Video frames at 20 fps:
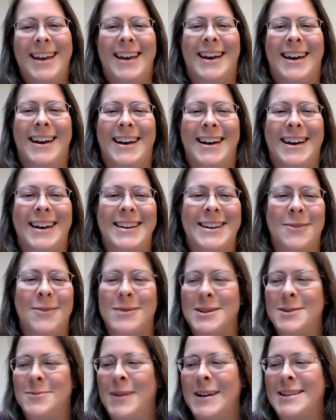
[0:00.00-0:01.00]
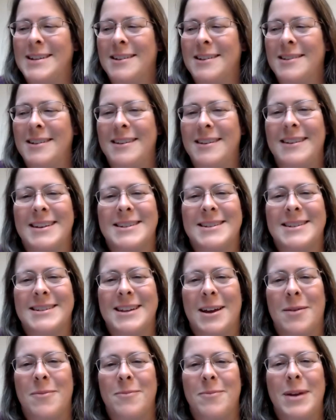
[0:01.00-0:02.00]
Uh, and it was basically this
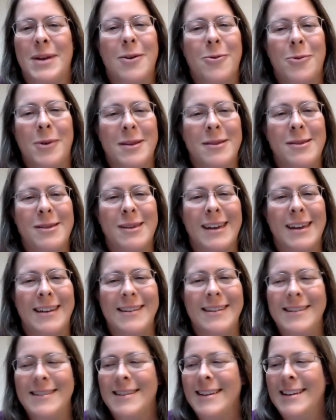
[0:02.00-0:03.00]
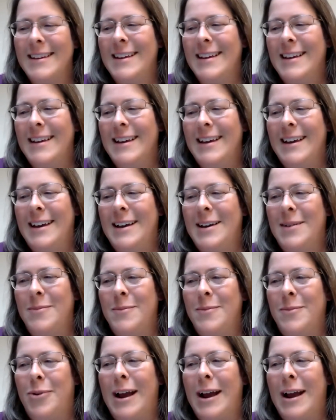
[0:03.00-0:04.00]
um, pick one thing,
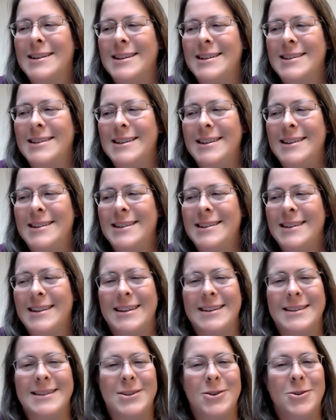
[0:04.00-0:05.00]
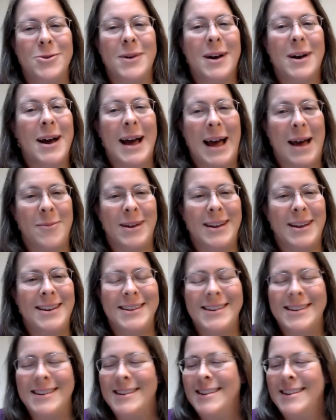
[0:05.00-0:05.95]
um, practice it into a habit,